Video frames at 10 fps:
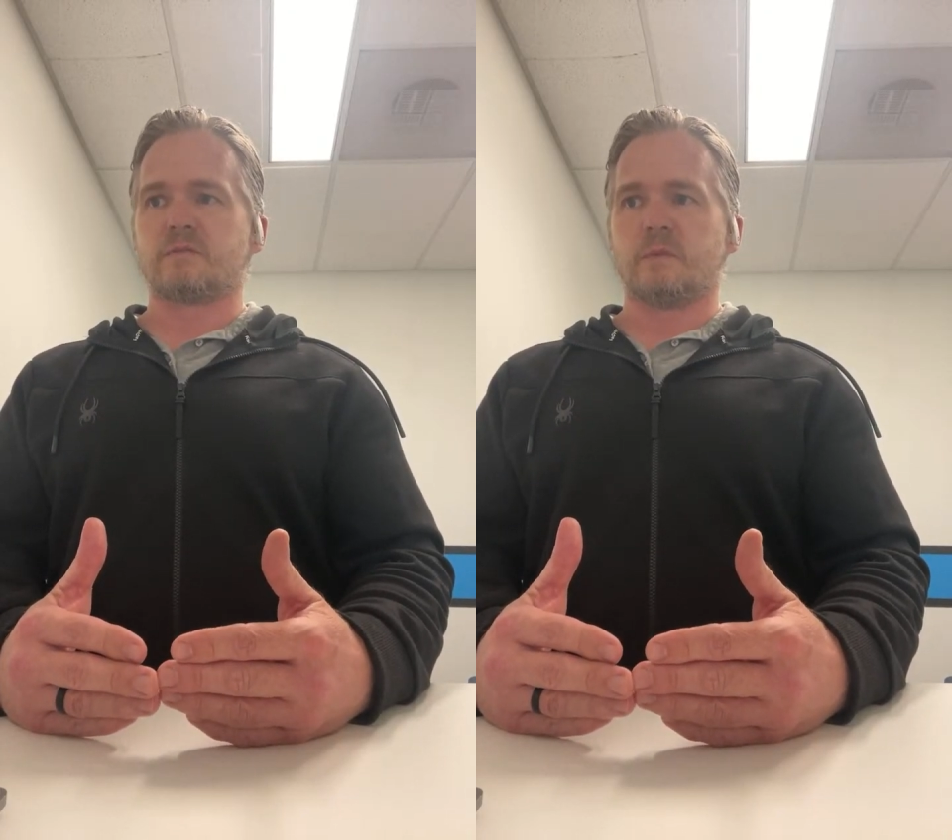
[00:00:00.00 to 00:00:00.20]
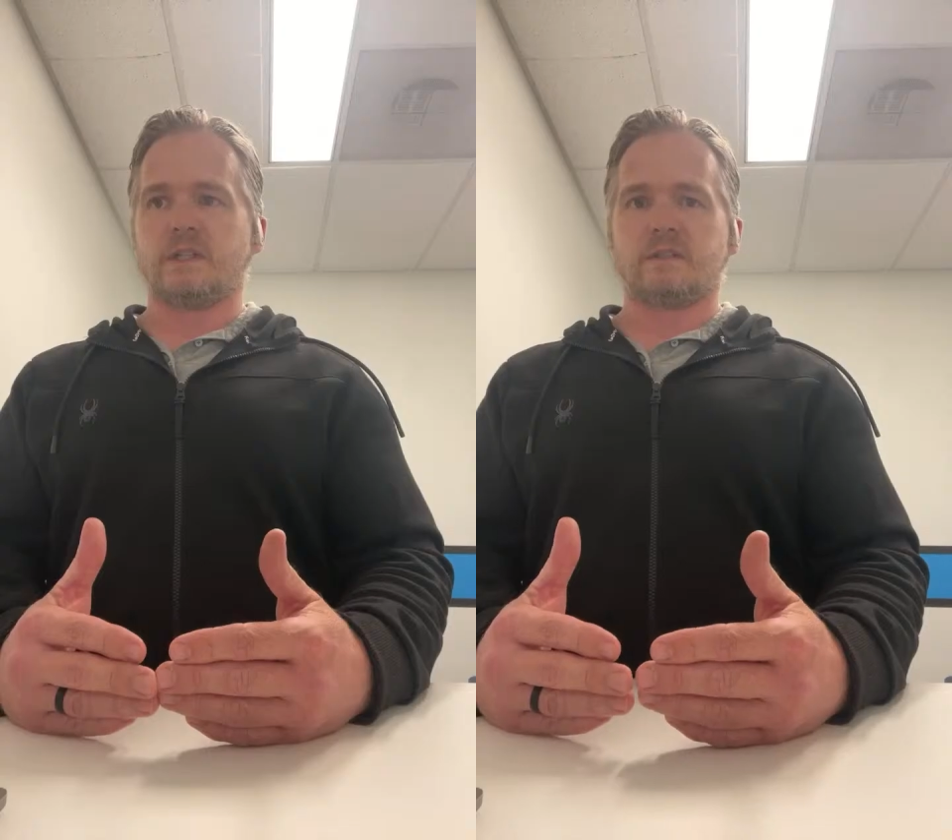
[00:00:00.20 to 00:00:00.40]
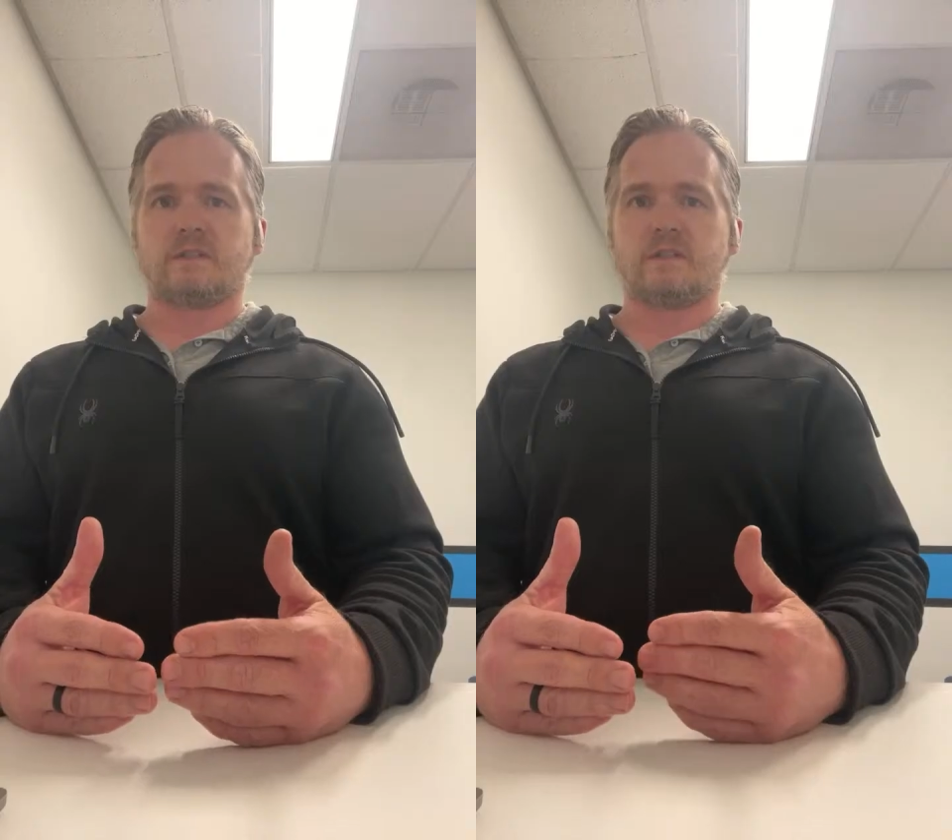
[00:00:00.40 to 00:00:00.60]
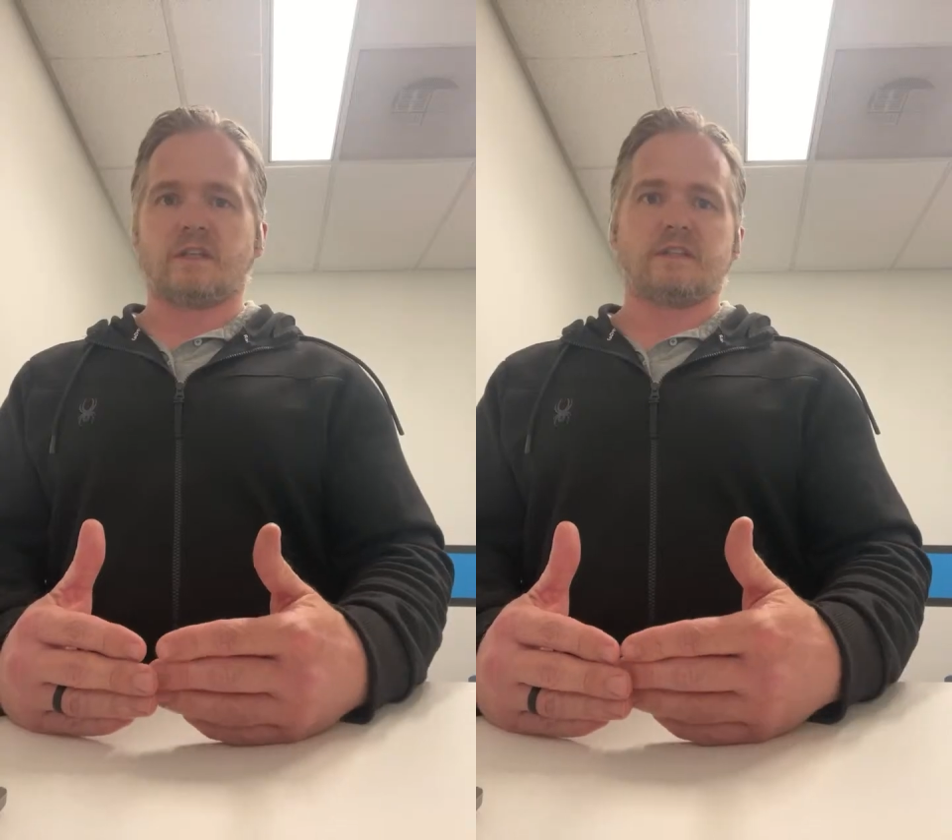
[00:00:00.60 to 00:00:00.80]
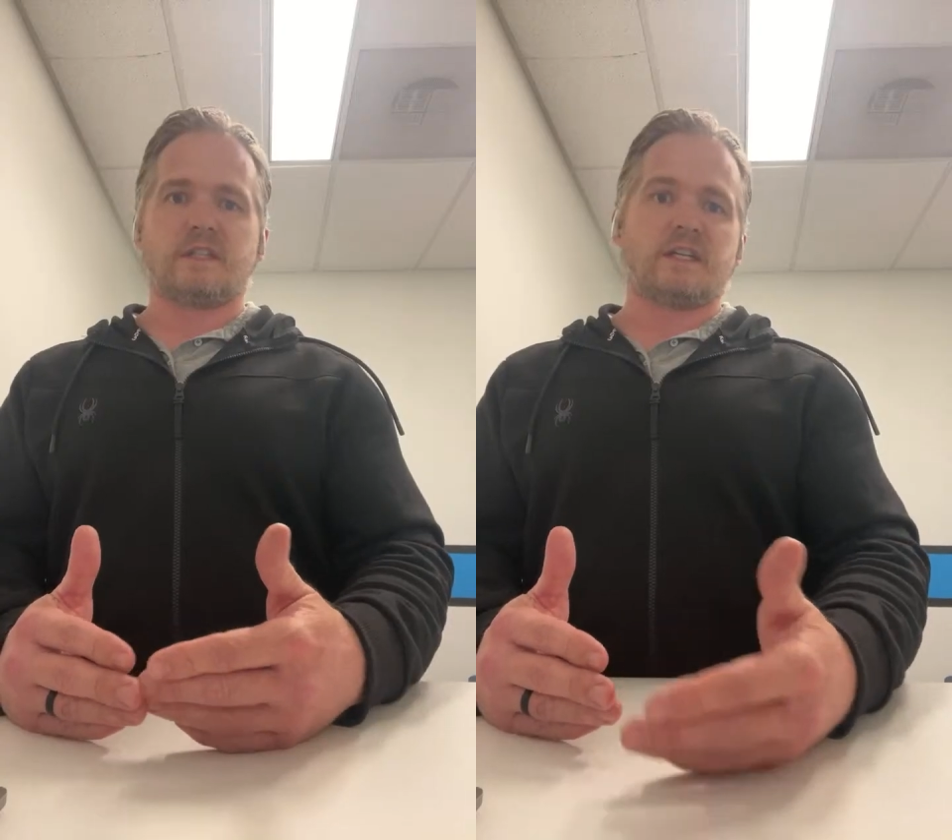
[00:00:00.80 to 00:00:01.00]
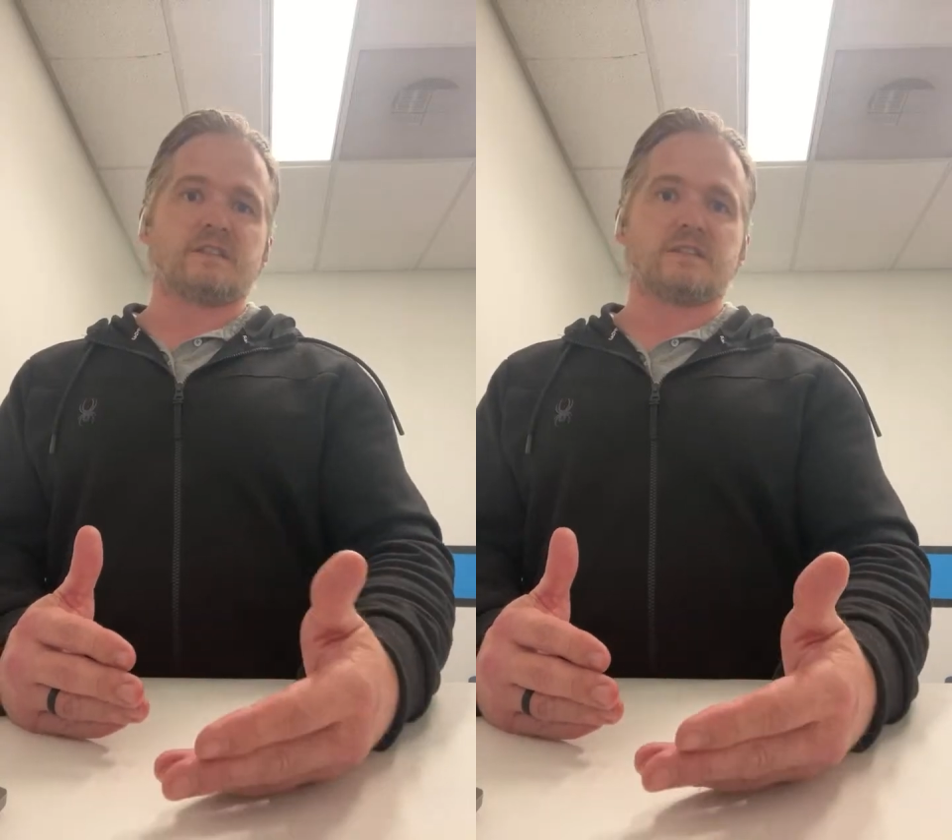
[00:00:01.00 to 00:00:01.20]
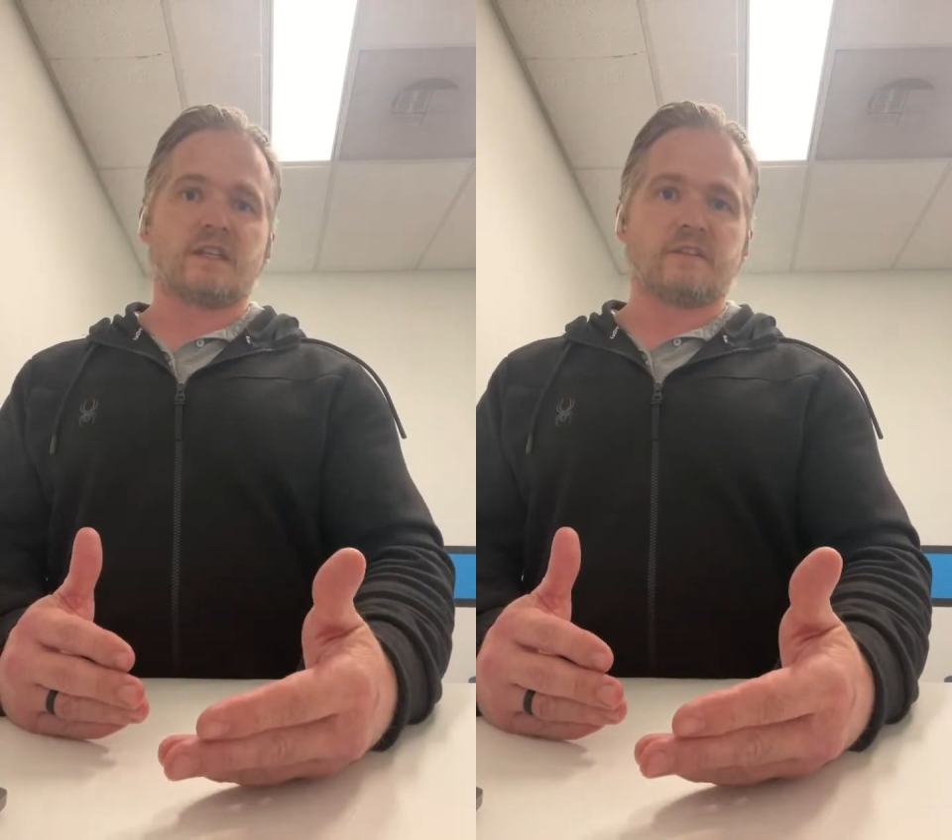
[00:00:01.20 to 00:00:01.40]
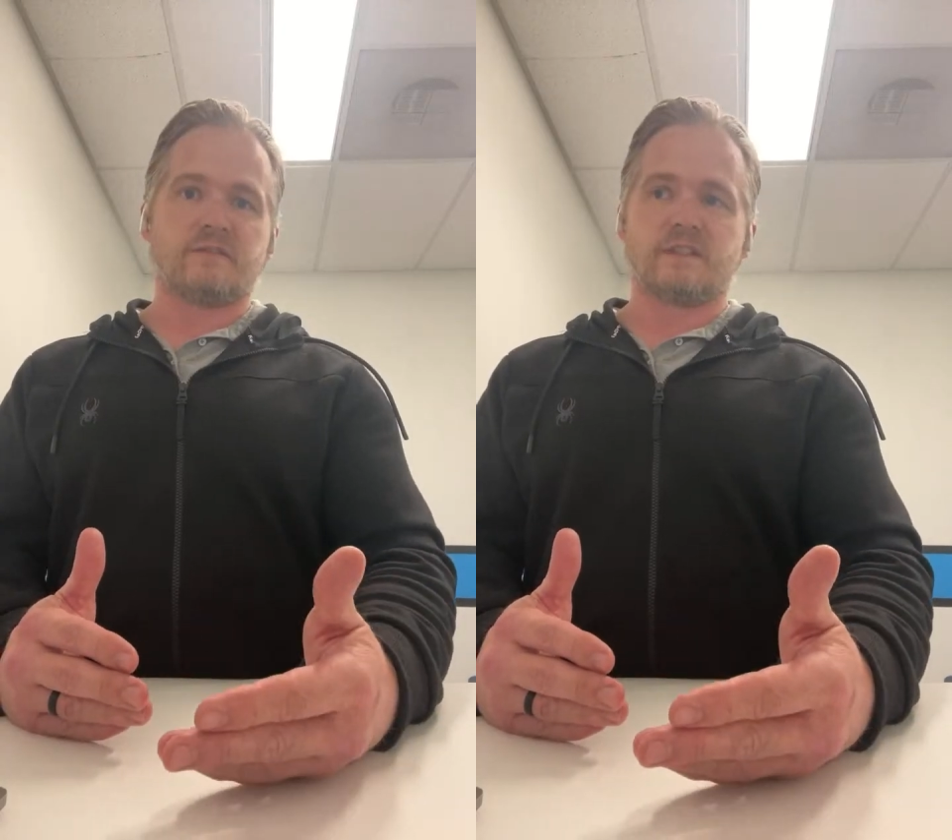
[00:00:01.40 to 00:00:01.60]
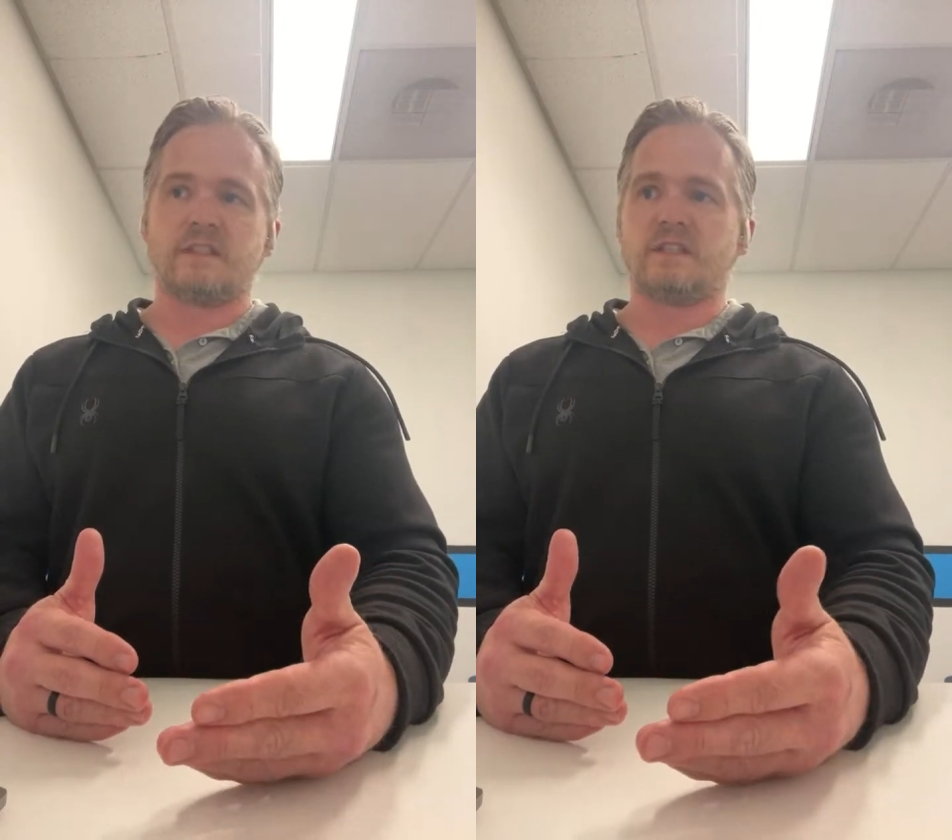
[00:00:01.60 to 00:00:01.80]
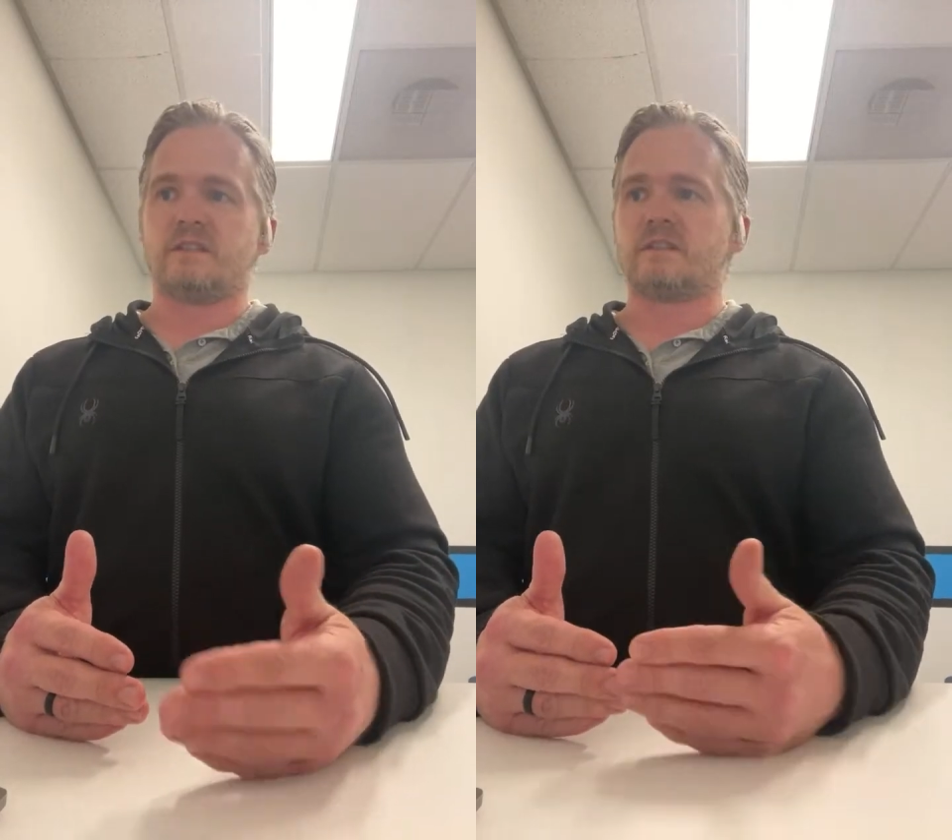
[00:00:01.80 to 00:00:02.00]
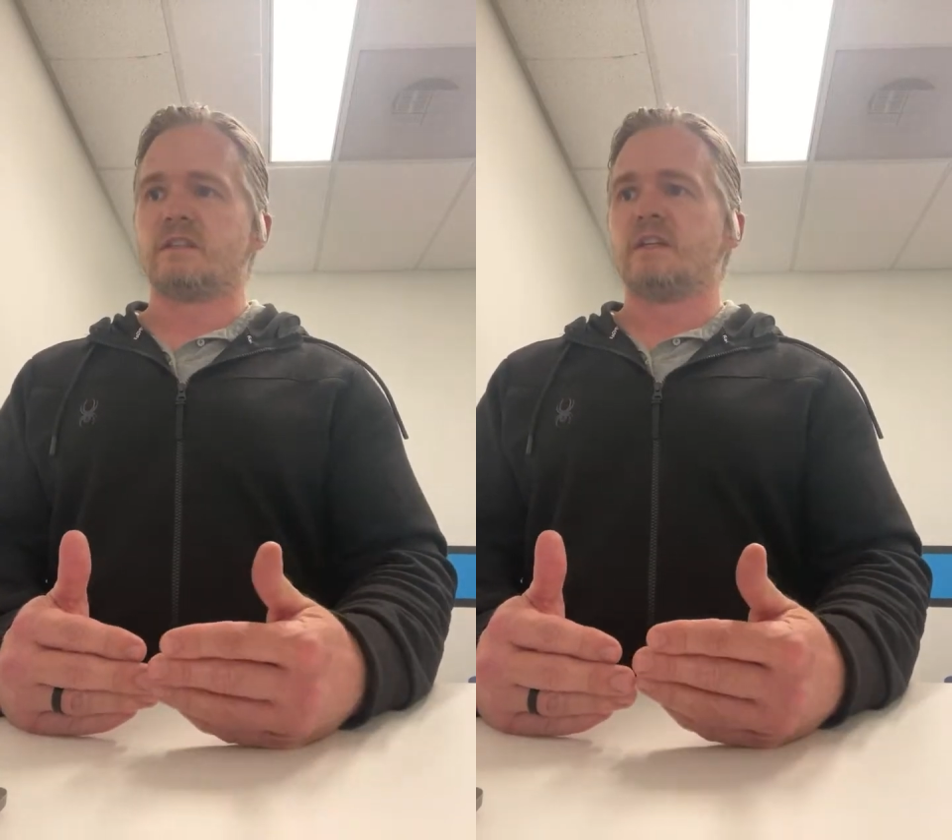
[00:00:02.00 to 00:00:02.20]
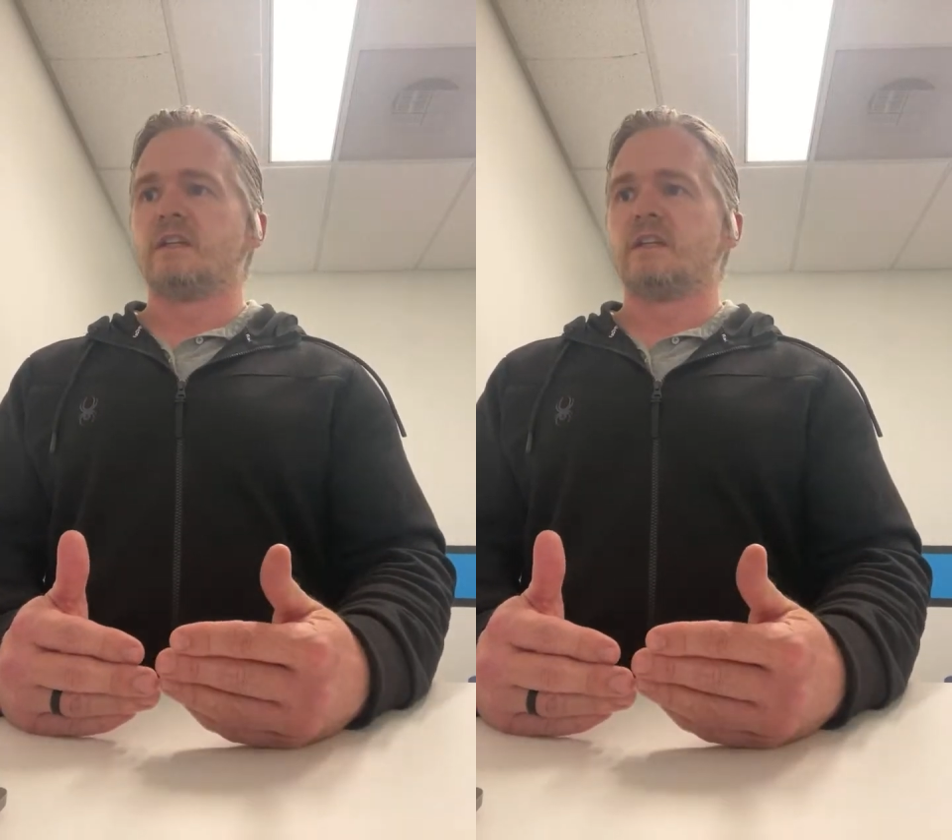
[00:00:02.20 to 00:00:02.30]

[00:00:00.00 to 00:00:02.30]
but nothing has left the disc,